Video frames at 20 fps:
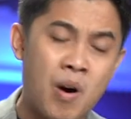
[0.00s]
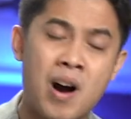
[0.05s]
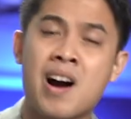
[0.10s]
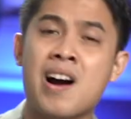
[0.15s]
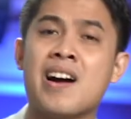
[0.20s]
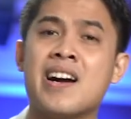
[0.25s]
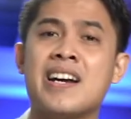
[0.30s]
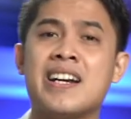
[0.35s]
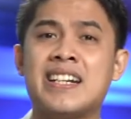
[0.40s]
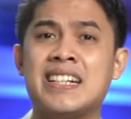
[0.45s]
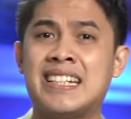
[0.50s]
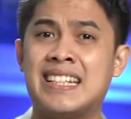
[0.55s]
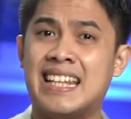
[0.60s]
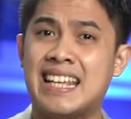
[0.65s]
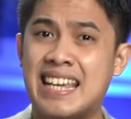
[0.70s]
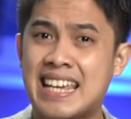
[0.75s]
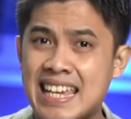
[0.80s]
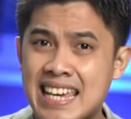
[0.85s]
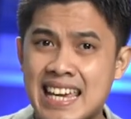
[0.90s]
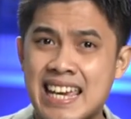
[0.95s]
warned
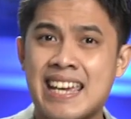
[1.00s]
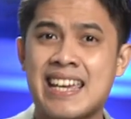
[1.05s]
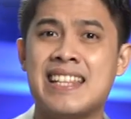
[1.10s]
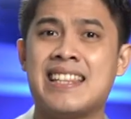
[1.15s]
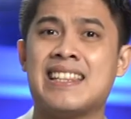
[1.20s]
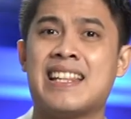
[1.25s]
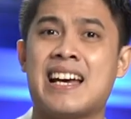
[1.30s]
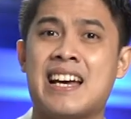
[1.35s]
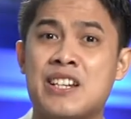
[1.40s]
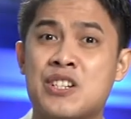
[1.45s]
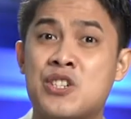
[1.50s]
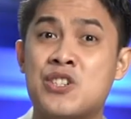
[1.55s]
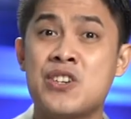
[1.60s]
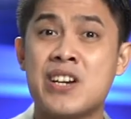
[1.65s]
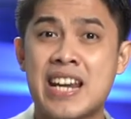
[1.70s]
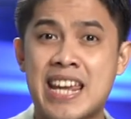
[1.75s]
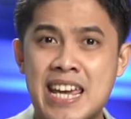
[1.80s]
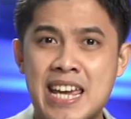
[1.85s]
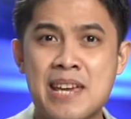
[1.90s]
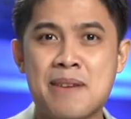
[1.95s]
in a
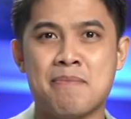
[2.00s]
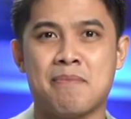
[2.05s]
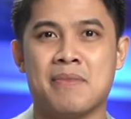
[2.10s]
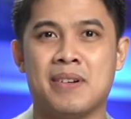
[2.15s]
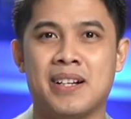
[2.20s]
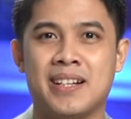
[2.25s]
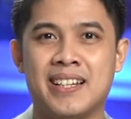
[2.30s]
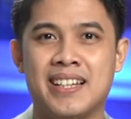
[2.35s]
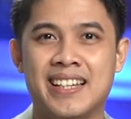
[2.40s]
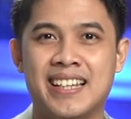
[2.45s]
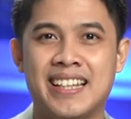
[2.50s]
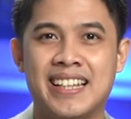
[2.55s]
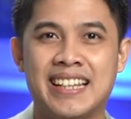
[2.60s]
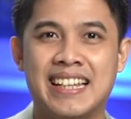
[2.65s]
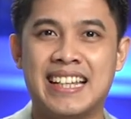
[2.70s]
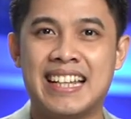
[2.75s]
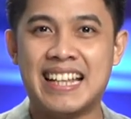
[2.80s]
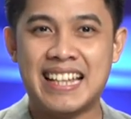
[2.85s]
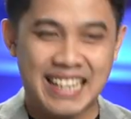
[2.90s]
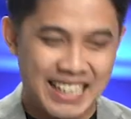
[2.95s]
dream,
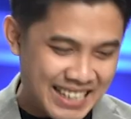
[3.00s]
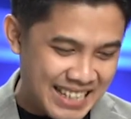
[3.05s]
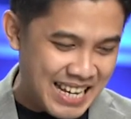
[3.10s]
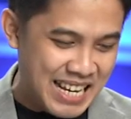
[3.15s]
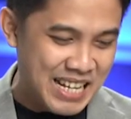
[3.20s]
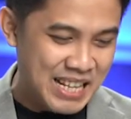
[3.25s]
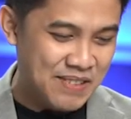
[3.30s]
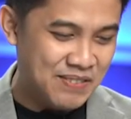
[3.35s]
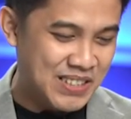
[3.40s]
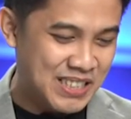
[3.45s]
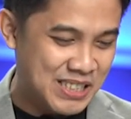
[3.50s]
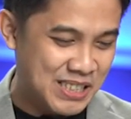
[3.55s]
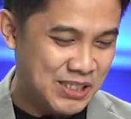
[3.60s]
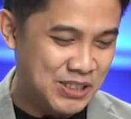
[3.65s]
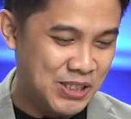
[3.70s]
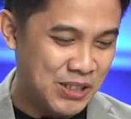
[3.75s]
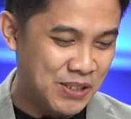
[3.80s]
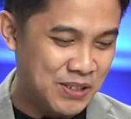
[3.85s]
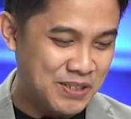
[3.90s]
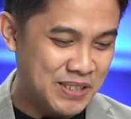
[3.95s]
na nanaginip na si
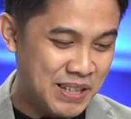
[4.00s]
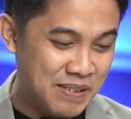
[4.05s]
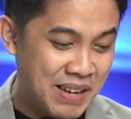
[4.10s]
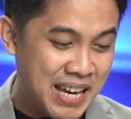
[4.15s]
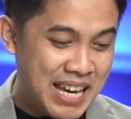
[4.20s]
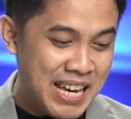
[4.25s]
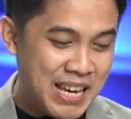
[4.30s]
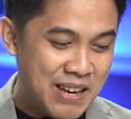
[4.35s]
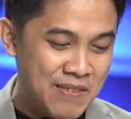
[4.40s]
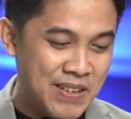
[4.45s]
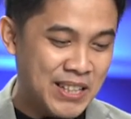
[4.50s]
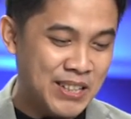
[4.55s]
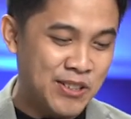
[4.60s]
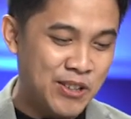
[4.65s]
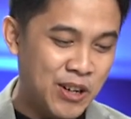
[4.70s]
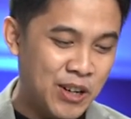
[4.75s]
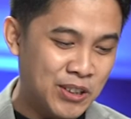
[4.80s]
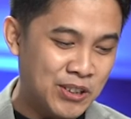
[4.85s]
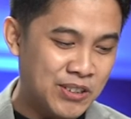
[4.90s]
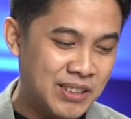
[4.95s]
Joseph, he
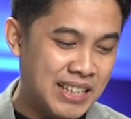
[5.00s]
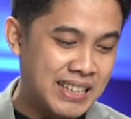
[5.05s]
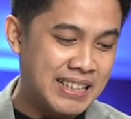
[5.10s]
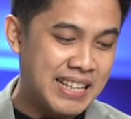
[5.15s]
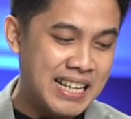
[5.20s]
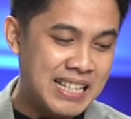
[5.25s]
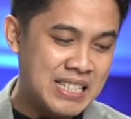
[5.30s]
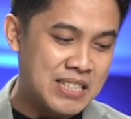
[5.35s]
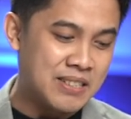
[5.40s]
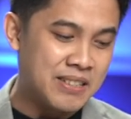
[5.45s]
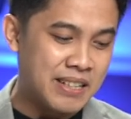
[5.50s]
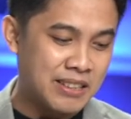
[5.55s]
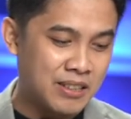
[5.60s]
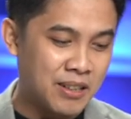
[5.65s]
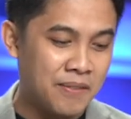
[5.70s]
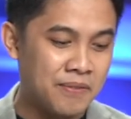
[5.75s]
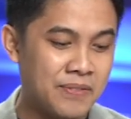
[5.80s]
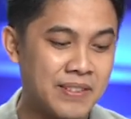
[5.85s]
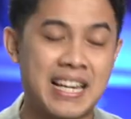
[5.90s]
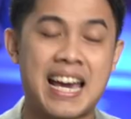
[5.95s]
withdrew to the district
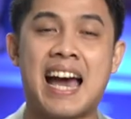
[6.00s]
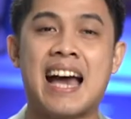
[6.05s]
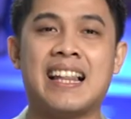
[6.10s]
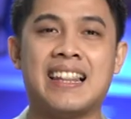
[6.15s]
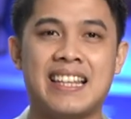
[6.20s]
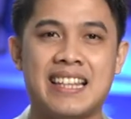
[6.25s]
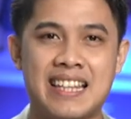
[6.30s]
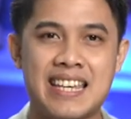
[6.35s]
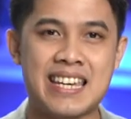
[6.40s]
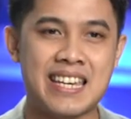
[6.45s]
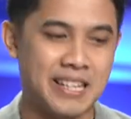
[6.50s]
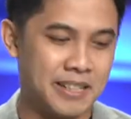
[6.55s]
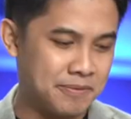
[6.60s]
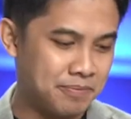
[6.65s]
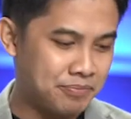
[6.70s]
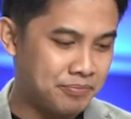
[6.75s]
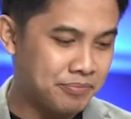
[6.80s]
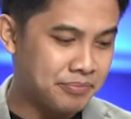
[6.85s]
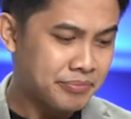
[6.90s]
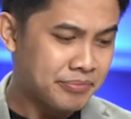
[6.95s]
of Galilee.
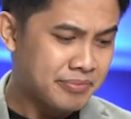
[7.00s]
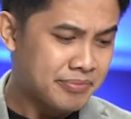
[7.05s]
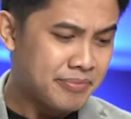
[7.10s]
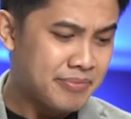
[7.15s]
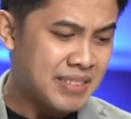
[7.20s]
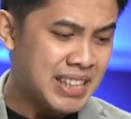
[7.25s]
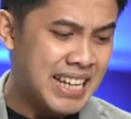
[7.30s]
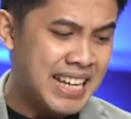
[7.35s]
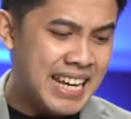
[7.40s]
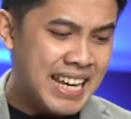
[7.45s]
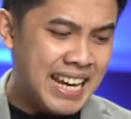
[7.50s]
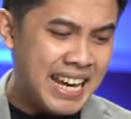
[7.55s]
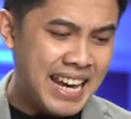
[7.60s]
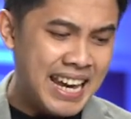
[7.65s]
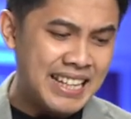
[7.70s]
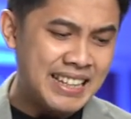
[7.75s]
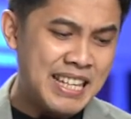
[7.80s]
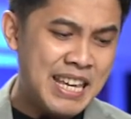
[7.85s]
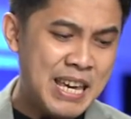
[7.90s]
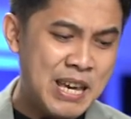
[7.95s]

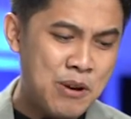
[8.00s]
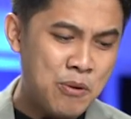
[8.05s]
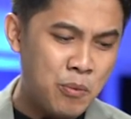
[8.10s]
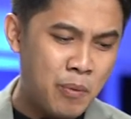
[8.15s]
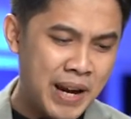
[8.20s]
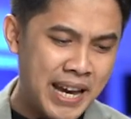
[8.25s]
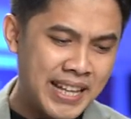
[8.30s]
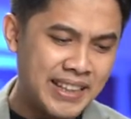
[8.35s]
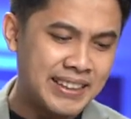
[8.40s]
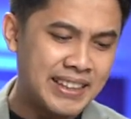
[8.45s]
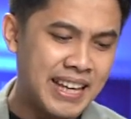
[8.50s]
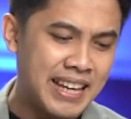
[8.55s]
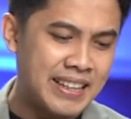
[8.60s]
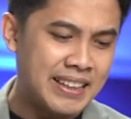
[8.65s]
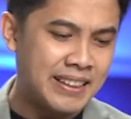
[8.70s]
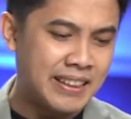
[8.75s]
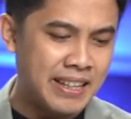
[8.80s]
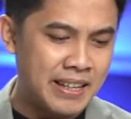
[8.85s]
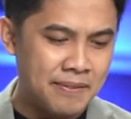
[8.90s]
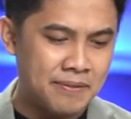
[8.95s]
And he went
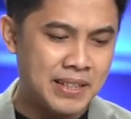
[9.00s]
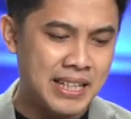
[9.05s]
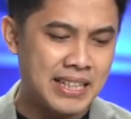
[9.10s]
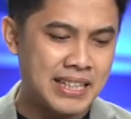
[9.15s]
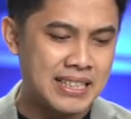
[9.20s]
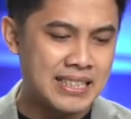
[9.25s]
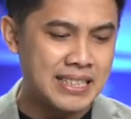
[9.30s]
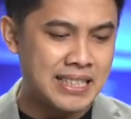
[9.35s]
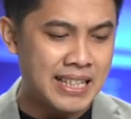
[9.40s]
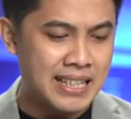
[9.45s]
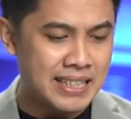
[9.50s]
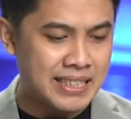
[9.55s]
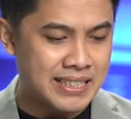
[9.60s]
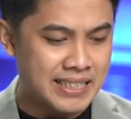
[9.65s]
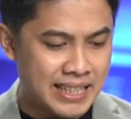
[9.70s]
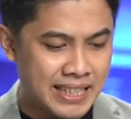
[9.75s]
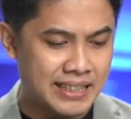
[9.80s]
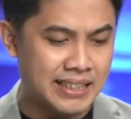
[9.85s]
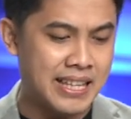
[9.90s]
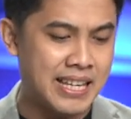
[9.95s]
and lived in a
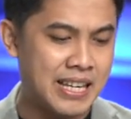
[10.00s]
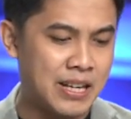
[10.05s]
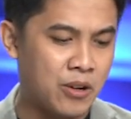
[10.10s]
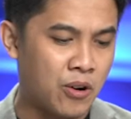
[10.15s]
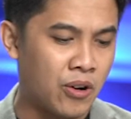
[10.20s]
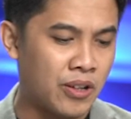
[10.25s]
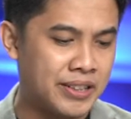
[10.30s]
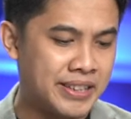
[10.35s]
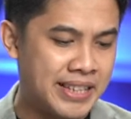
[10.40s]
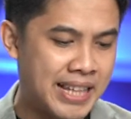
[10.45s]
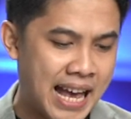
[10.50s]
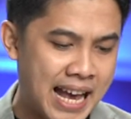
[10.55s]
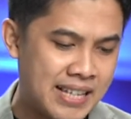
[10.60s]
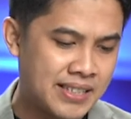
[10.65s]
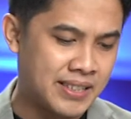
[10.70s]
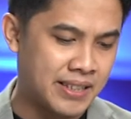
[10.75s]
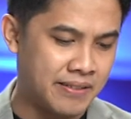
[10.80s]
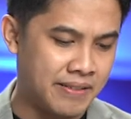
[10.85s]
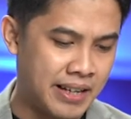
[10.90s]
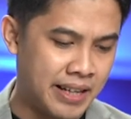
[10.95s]
city called
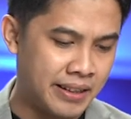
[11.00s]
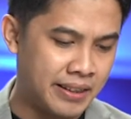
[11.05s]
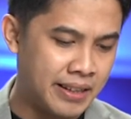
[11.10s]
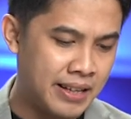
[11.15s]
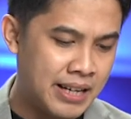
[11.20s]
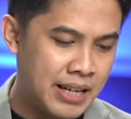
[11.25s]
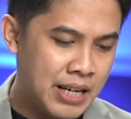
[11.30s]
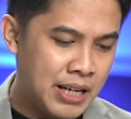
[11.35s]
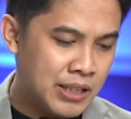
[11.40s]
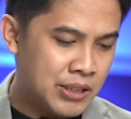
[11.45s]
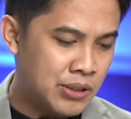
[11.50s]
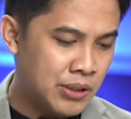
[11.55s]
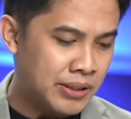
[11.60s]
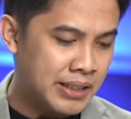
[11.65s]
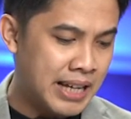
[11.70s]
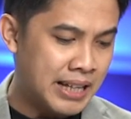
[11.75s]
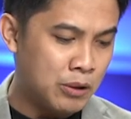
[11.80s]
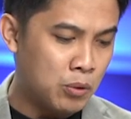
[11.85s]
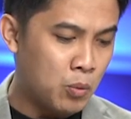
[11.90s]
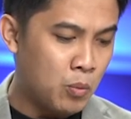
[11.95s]
Nazareth, so
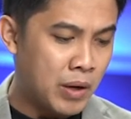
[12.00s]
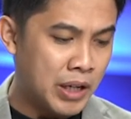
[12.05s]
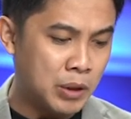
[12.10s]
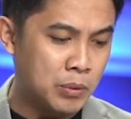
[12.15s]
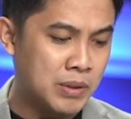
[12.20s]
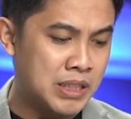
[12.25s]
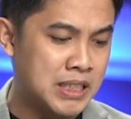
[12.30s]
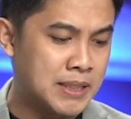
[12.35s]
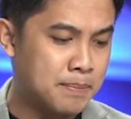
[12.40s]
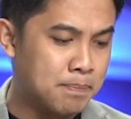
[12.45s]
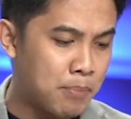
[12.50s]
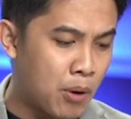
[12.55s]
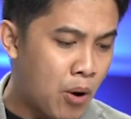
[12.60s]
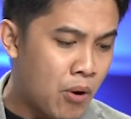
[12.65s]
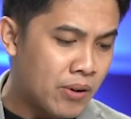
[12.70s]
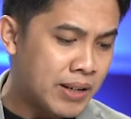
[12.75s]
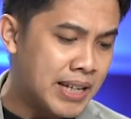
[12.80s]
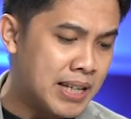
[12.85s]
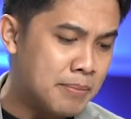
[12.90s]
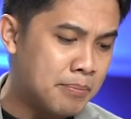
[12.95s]
that what was
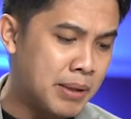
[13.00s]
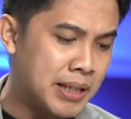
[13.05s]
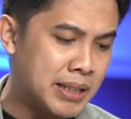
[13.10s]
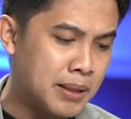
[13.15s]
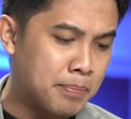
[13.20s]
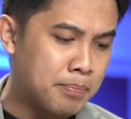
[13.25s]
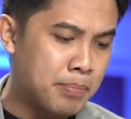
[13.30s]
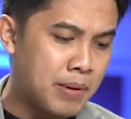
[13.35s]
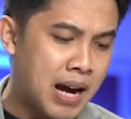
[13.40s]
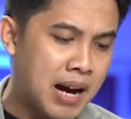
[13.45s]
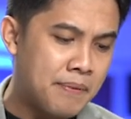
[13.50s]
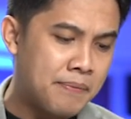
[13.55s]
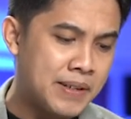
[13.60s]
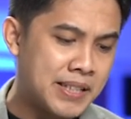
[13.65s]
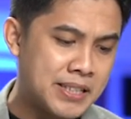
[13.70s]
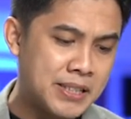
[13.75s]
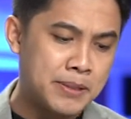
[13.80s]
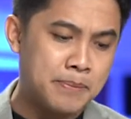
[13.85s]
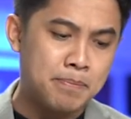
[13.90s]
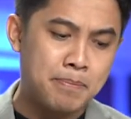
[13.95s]
spoken by the
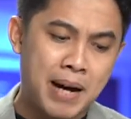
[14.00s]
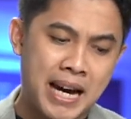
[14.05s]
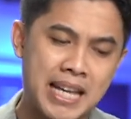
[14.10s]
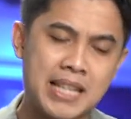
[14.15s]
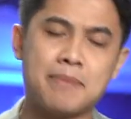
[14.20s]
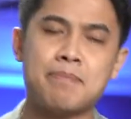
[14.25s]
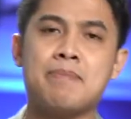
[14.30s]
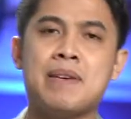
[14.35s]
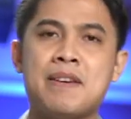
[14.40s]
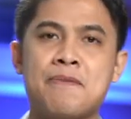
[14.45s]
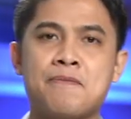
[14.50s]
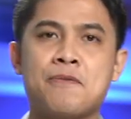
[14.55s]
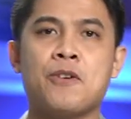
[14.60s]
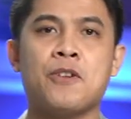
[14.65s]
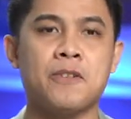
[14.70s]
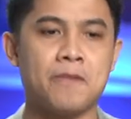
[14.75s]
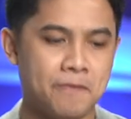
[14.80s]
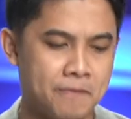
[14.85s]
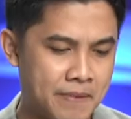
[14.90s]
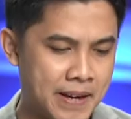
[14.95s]
prophets might be
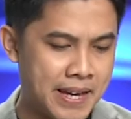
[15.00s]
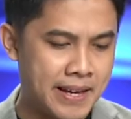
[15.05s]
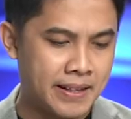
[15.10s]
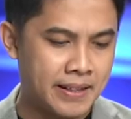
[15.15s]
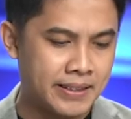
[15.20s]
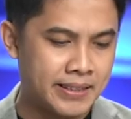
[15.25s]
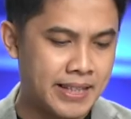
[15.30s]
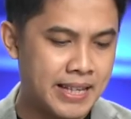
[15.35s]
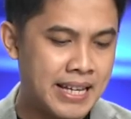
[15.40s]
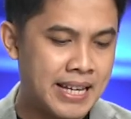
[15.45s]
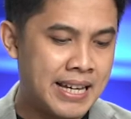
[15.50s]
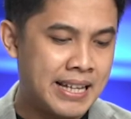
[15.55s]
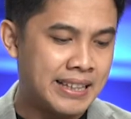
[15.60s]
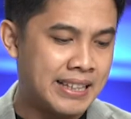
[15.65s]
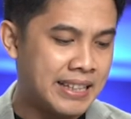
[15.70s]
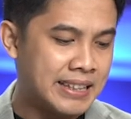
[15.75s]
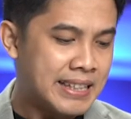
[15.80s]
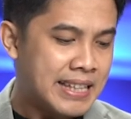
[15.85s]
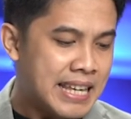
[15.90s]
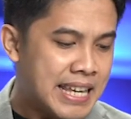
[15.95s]
fulfilled,
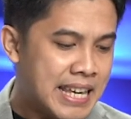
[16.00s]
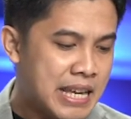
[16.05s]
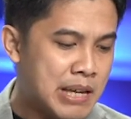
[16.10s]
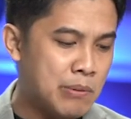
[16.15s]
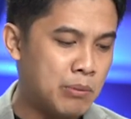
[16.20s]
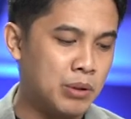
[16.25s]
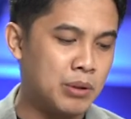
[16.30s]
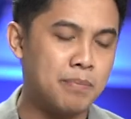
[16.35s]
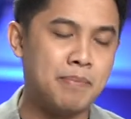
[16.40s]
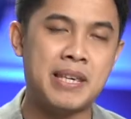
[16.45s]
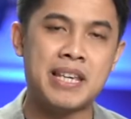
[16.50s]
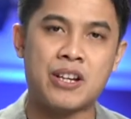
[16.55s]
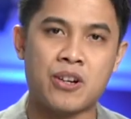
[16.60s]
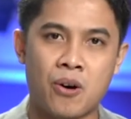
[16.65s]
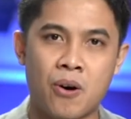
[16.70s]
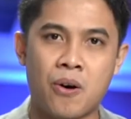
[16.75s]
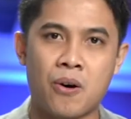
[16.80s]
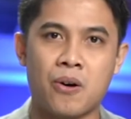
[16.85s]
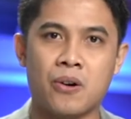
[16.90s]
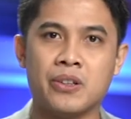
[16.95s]
that he would be
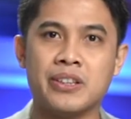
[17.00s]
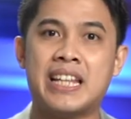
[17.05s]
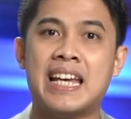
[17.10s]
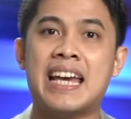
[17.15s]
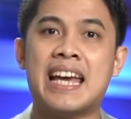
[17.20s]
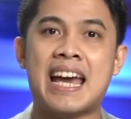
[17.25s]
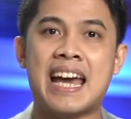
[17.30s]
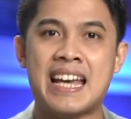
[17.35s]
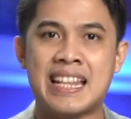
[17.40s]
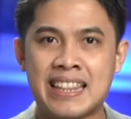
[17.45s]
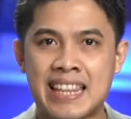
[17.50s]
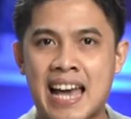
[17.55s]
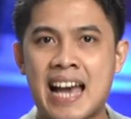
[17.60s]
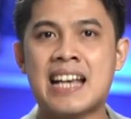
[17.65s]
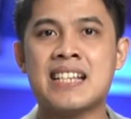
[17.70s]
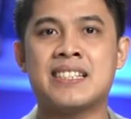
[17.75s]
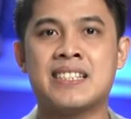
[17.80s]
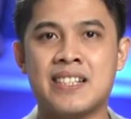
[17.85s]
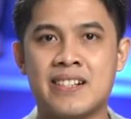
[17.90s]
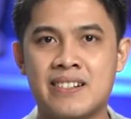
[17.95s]
called a
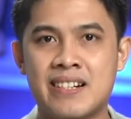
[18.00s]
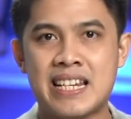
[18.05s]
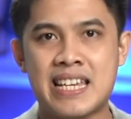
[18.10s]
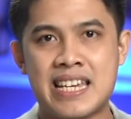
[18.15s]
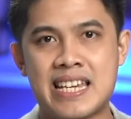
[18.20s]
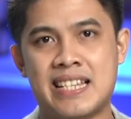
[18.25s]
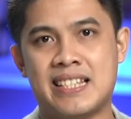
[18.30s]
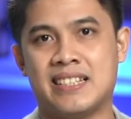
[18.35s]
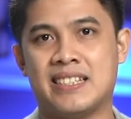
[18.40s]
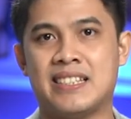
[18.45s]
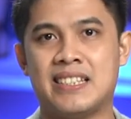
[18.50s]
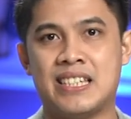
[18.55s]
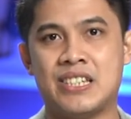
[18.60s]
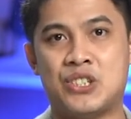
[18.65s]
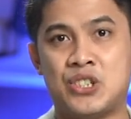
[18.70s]
Nazarene. Si